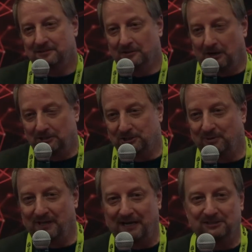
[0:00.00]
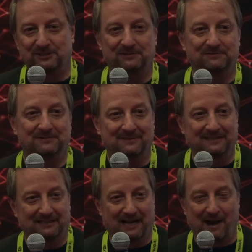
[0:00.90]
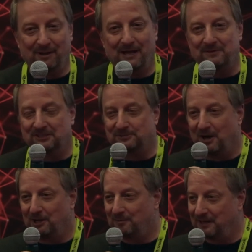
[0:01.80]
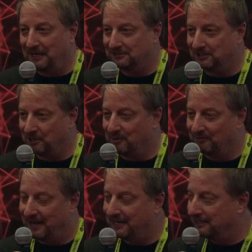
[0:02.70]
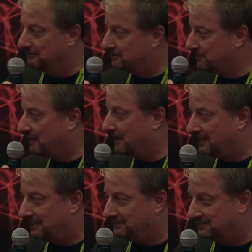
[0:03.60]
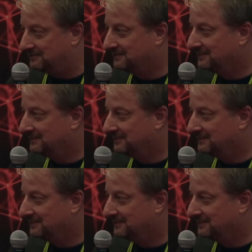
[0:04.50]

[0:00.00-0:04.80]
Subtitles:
Larger players gobble up the smaller players that are providing those commodities.